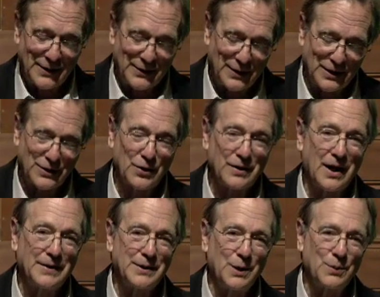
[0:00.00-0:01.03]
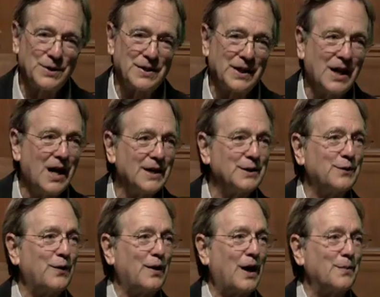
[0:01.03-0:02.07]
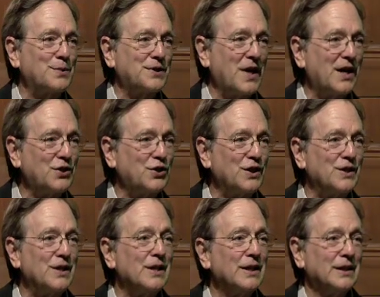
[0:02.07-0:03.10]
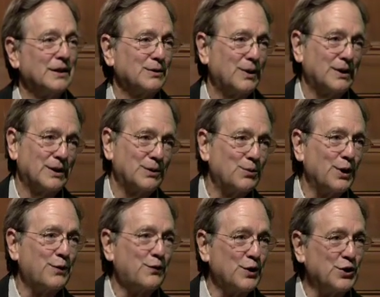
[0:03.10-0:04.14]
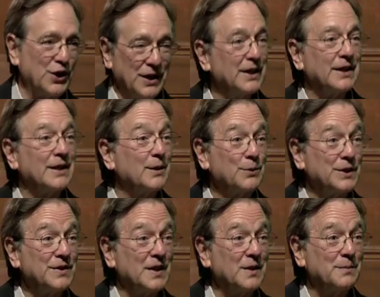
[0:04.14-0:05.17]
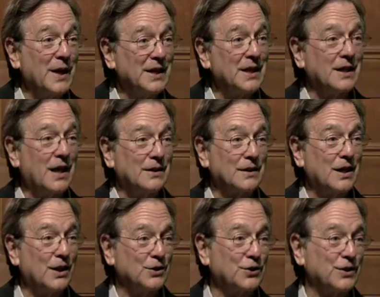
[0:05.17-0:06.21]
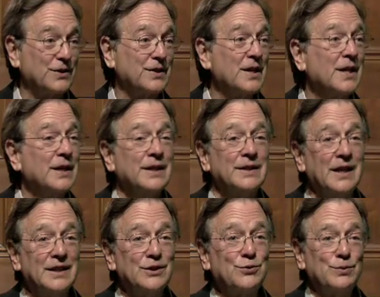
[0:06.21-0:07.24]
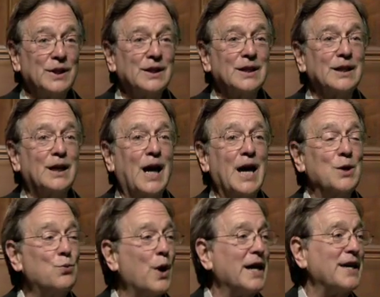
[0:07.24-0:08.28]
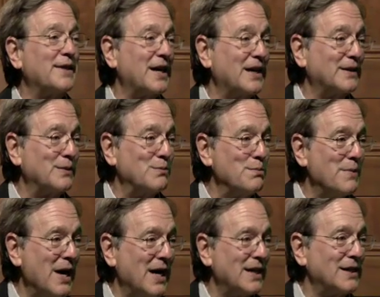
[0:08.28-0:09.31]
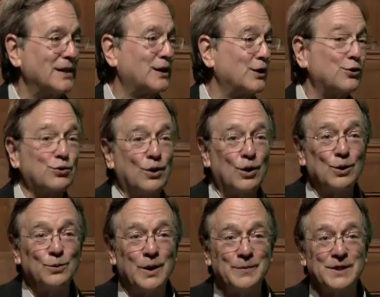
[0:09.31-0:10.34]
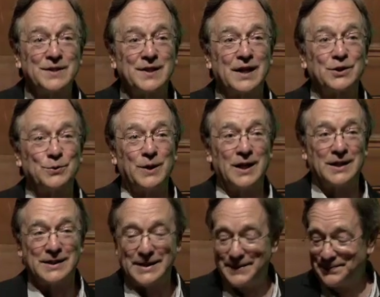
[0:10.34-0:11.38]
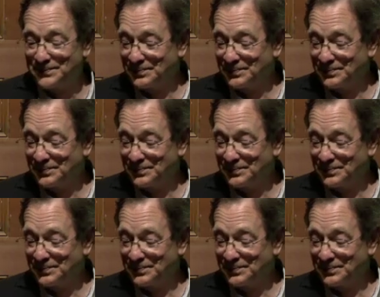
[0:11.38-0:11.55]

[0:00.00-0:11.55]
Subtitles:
there was a kind of obsession with virginity that we see in many cultures that is really a way that men control women's sexuality.